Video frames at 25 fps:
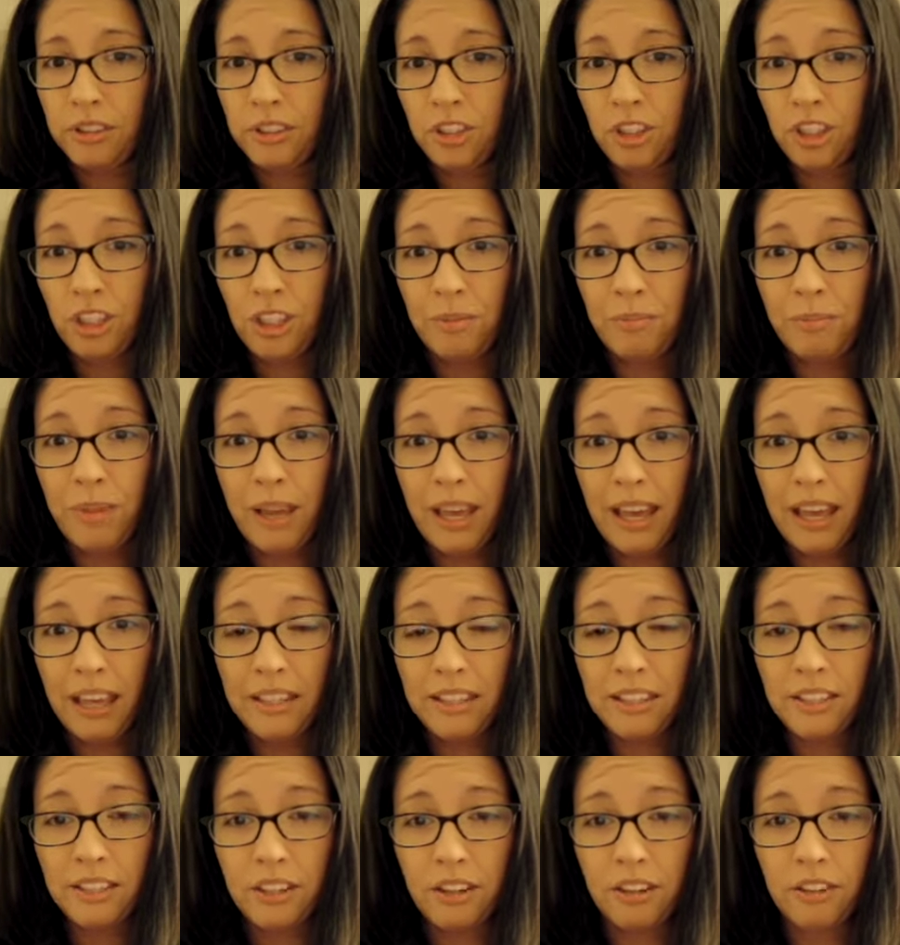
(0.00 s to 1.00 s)
She
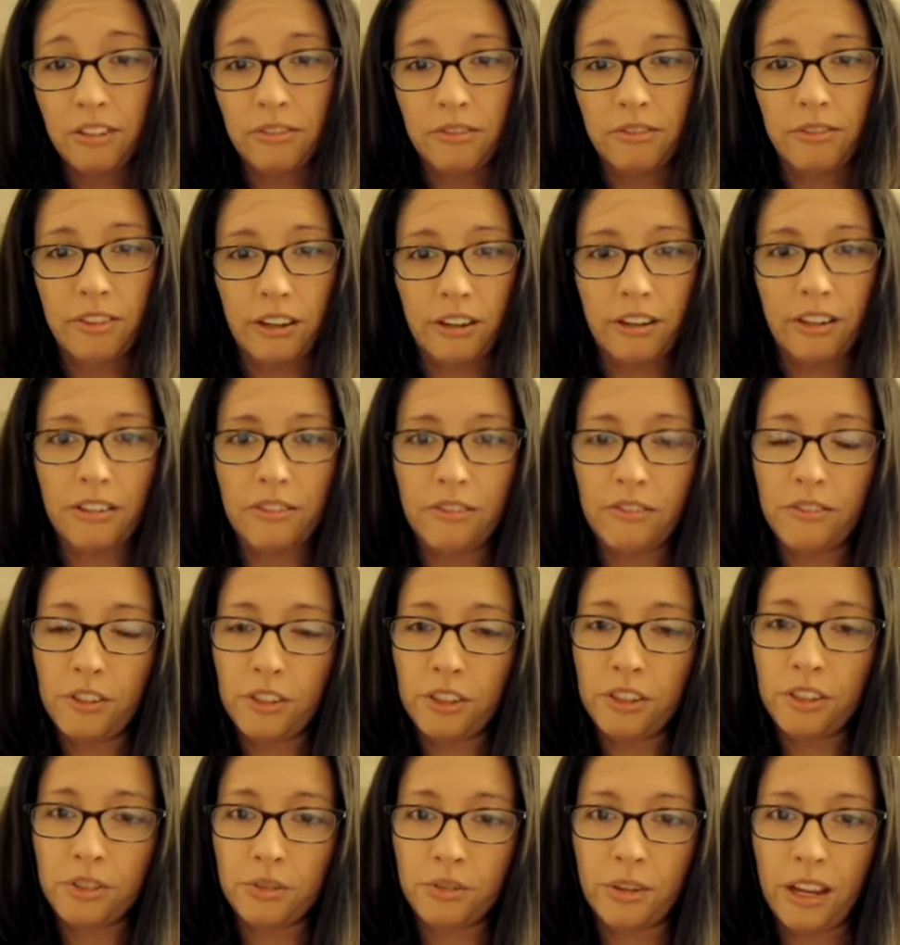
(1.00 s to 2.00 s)
passed her very
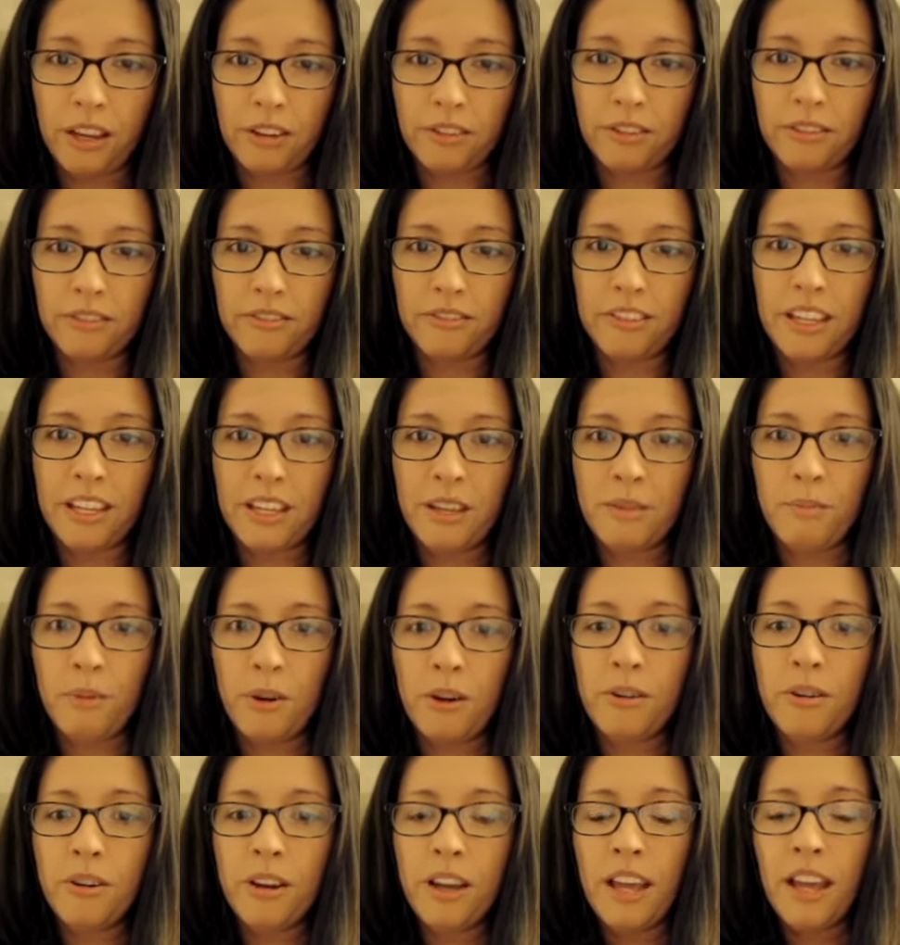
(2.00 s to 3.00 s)
first round of
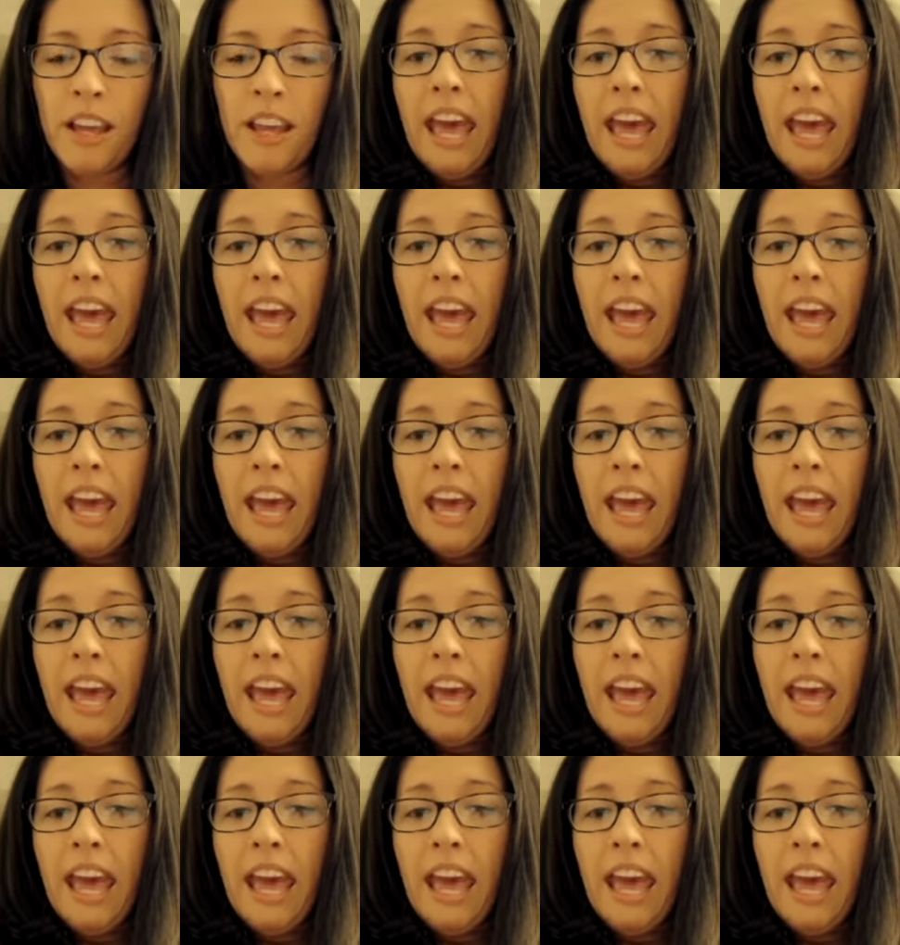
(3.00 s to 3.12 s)
chemo.